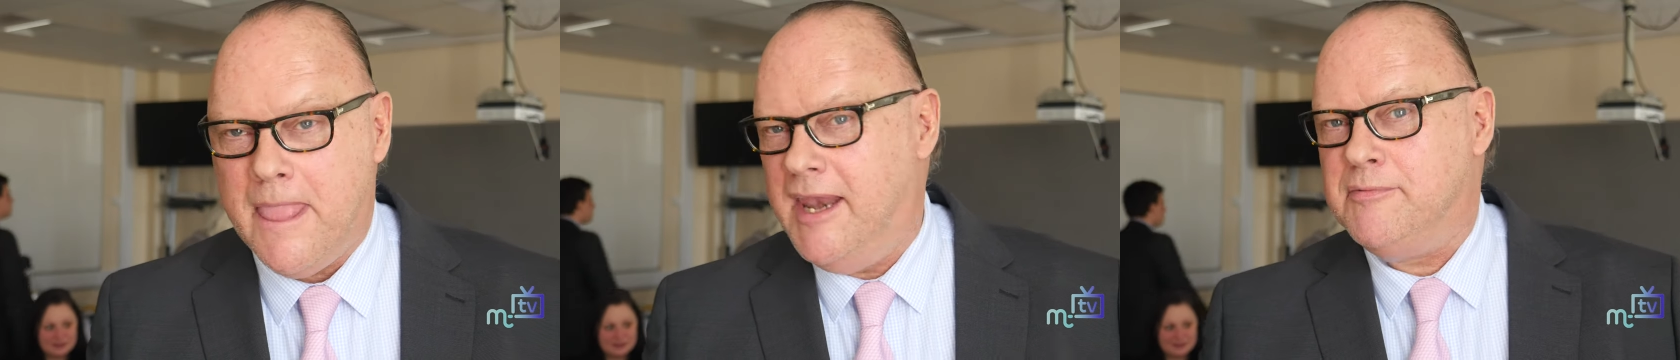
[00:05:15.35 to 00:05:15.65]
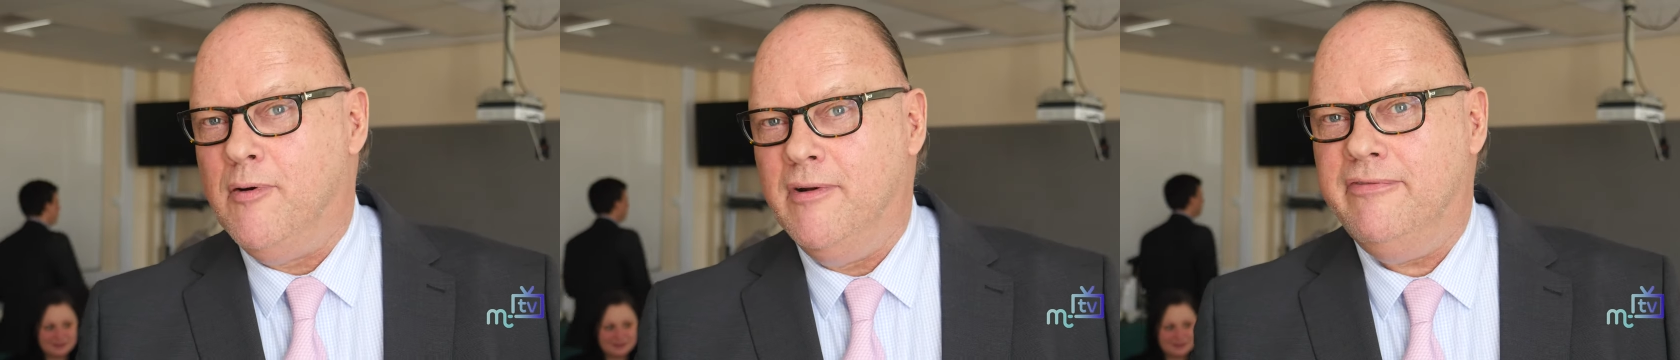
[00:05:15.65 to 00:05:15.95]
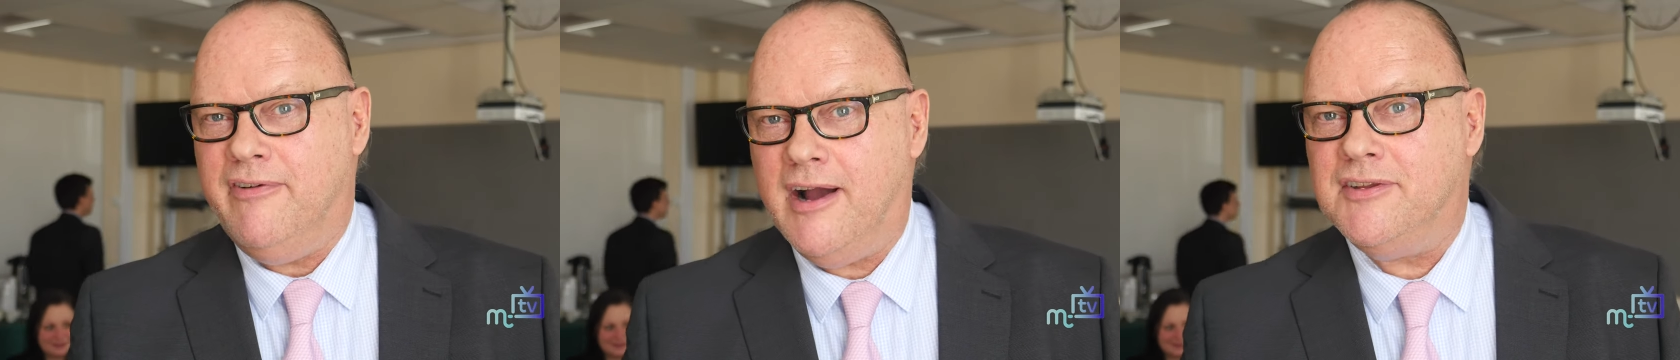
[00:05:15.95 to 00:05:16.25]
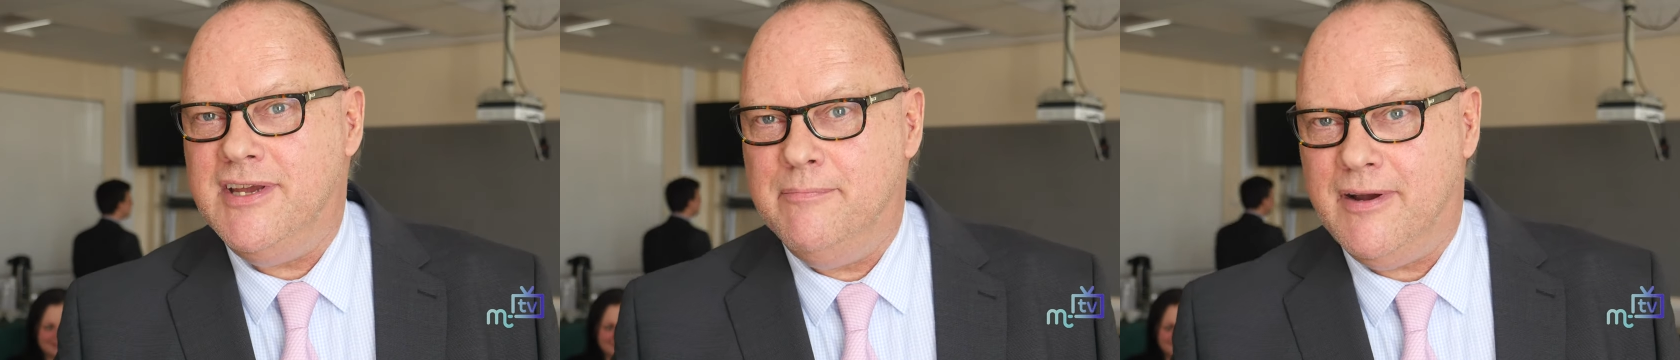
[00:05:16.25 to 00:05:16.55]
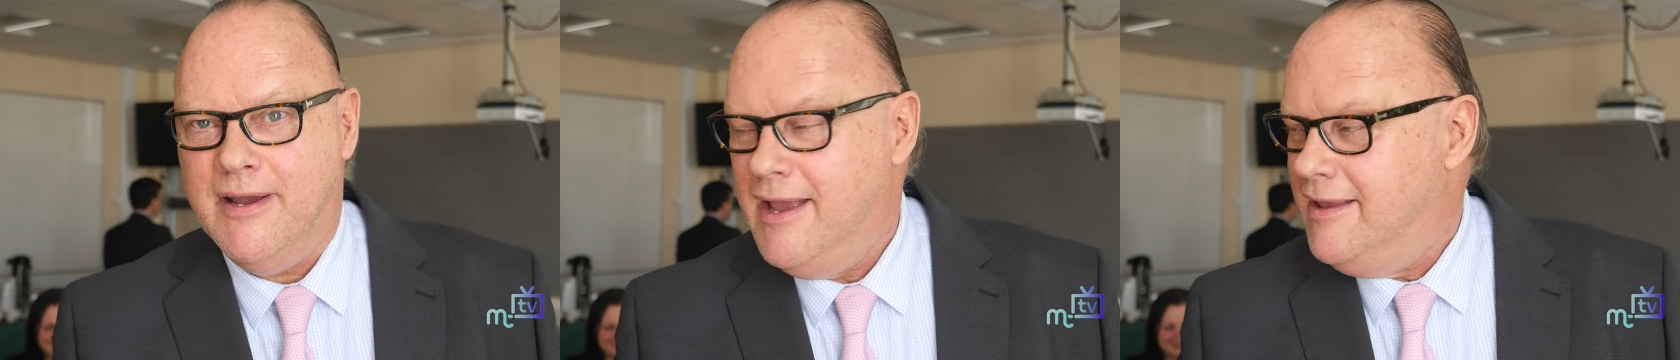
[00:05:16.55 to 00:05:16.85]
Speaker 1: And it's probably far
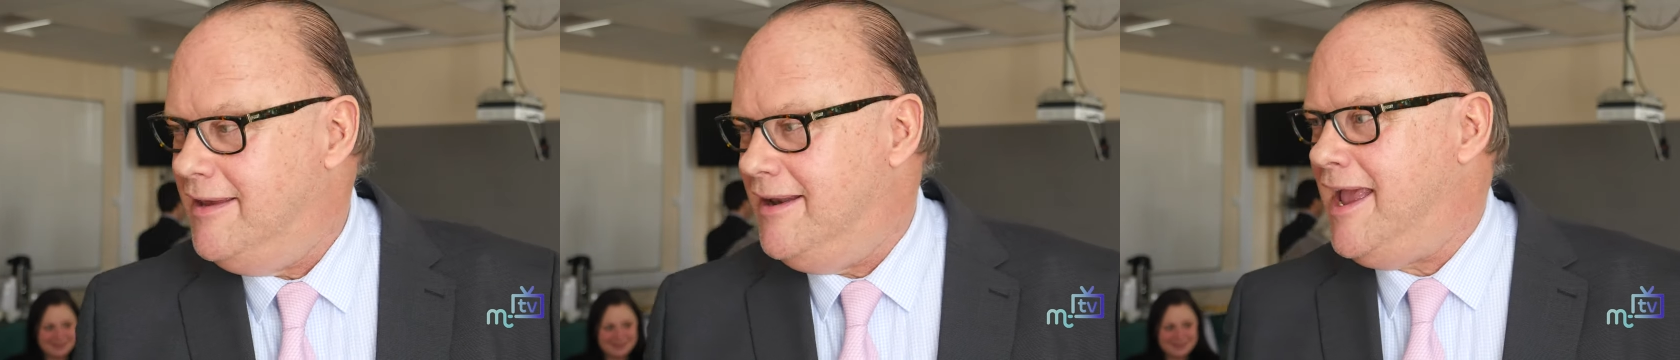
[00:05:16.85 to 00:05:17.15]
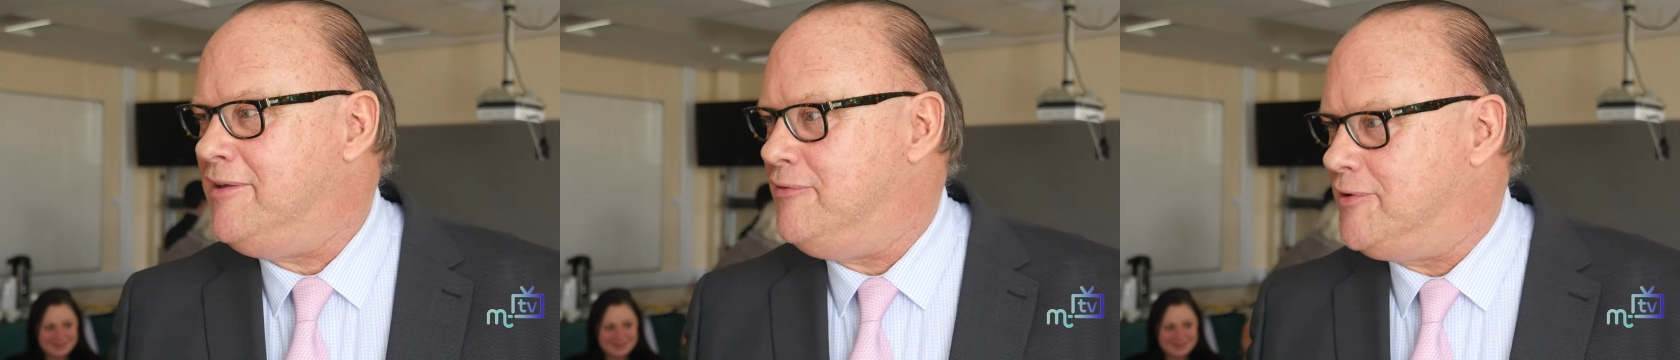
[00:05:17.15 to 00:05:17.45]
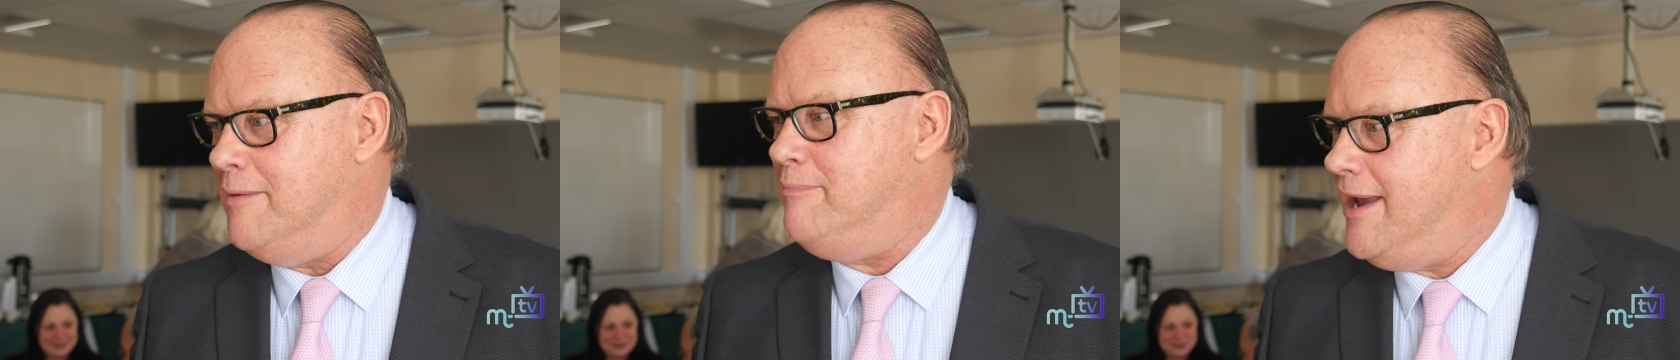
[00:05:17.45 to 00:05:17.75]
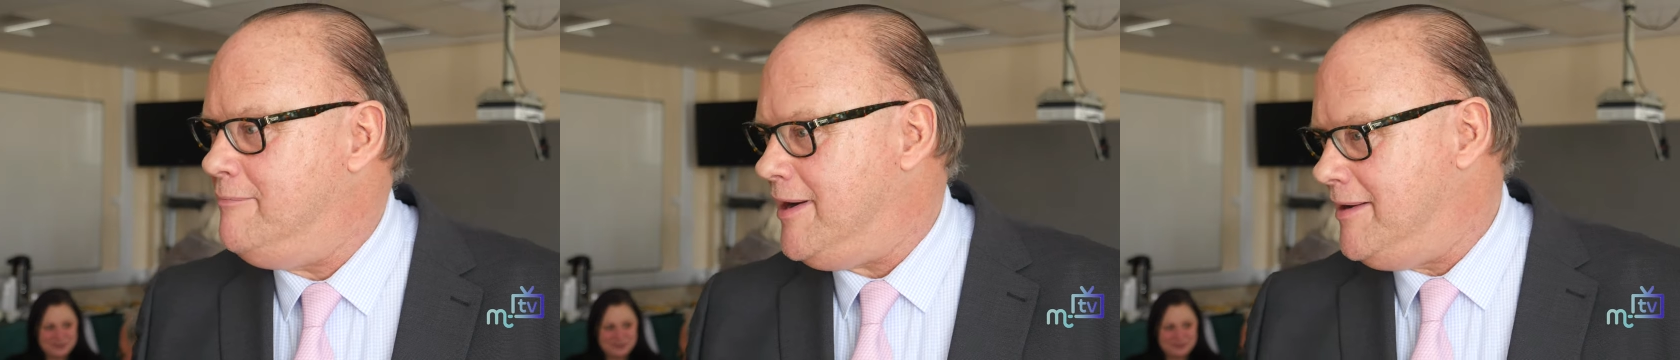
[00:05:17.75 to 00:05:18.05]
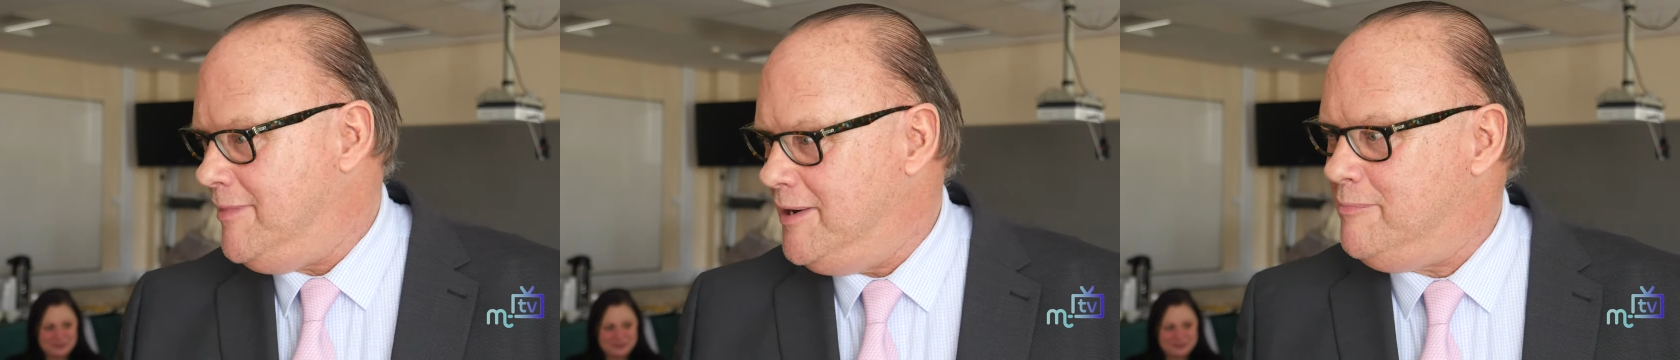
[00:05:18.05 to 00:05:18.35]
cheaper than an Ashford campaign
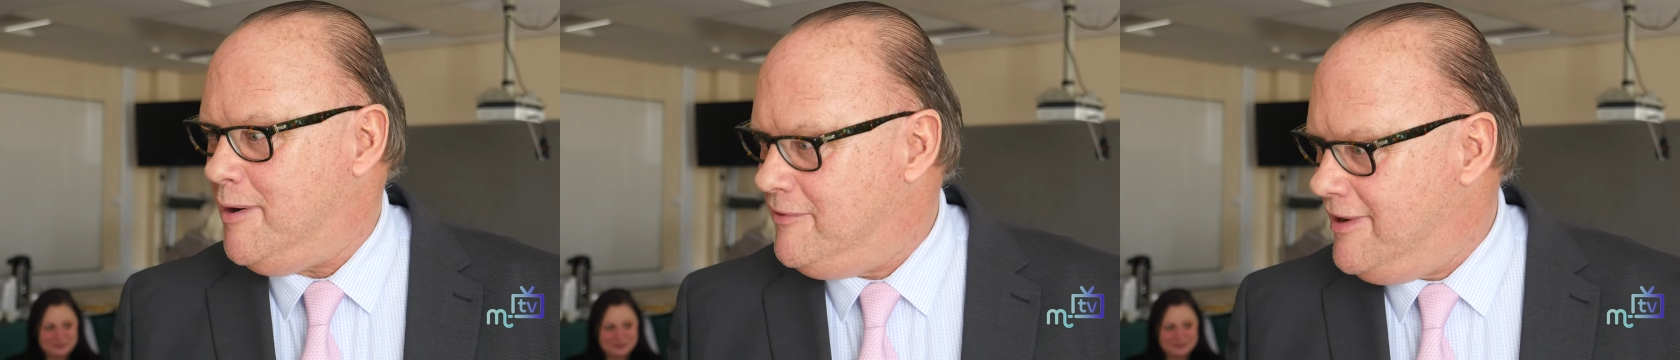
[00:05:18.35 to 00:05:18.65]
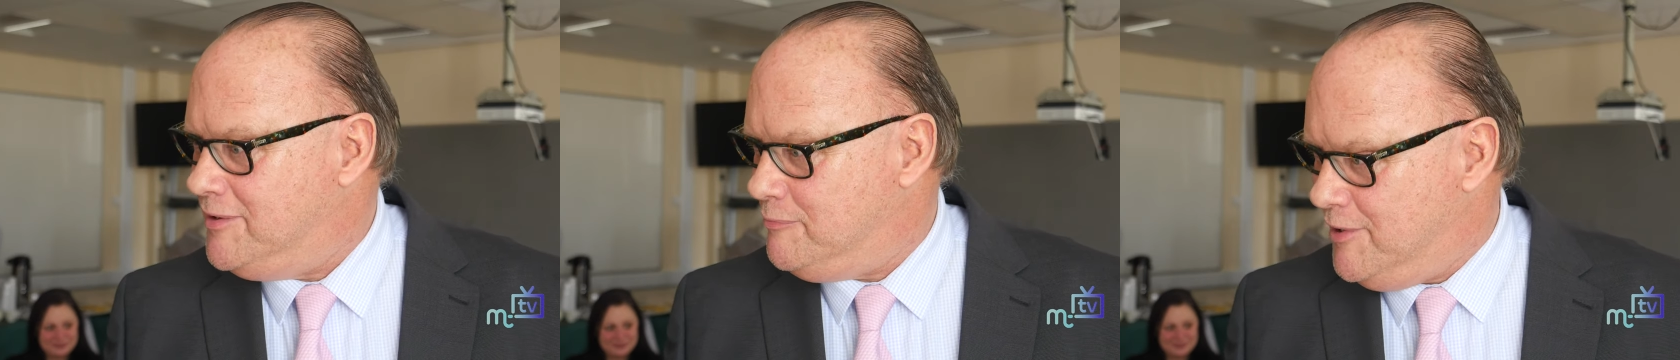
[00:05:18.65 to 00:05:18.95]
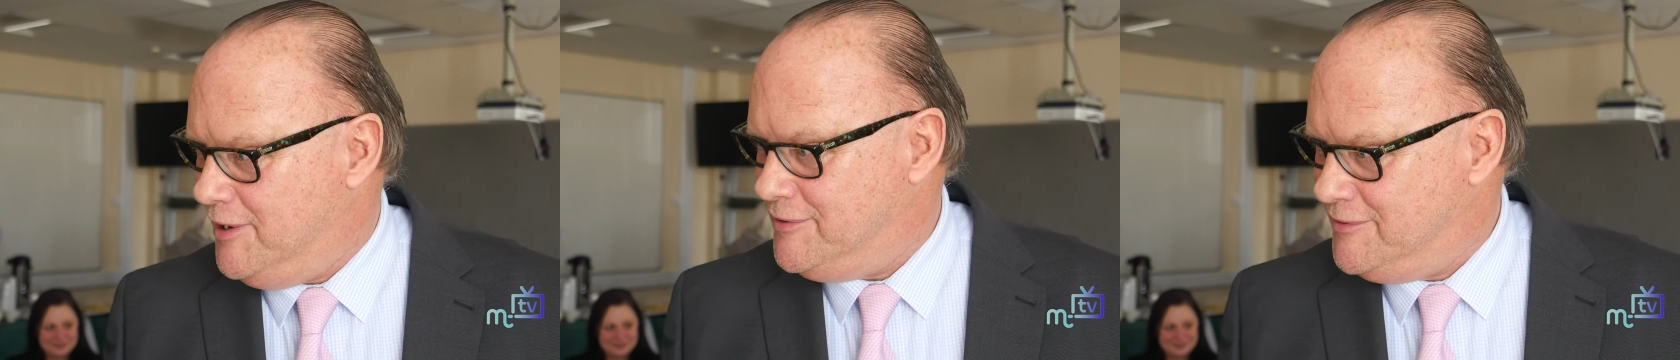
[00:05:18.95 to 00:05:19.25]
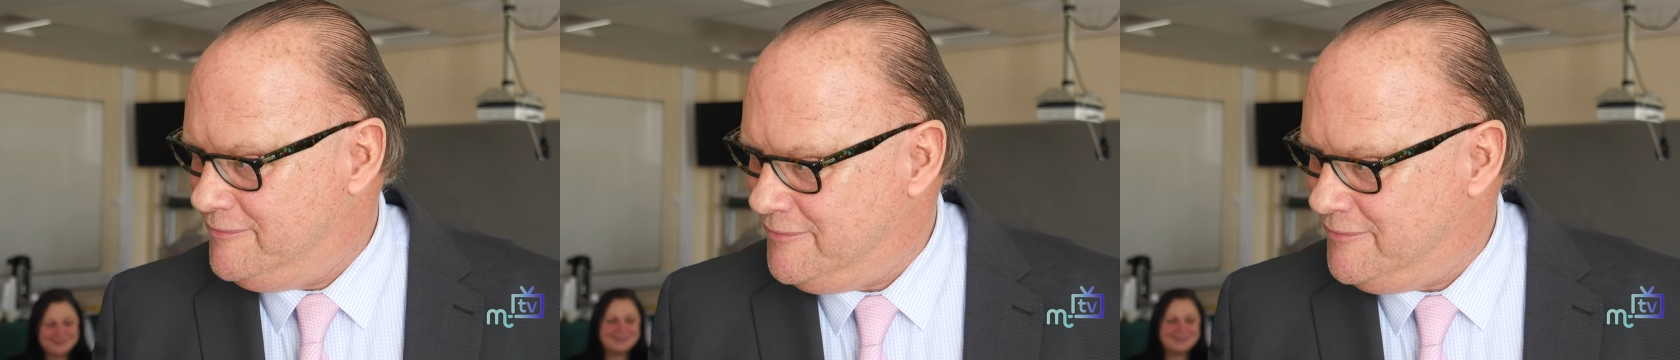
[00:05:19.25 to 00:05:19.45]
by, by the Department of Enterprise.